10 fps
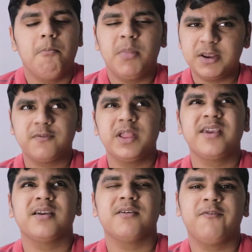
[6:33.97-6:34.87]
But if
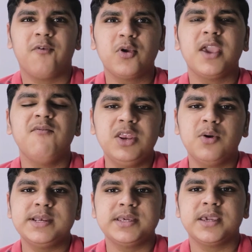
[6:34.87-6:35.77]
like 4K video
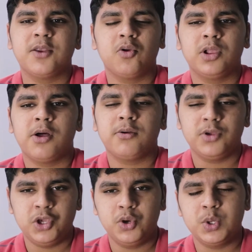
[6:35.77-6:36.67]
editing and all
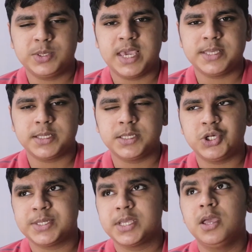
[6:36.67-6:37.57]
your use cases,
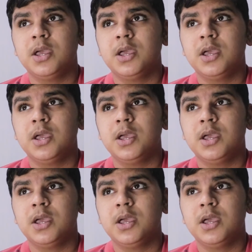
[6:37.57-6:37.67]
just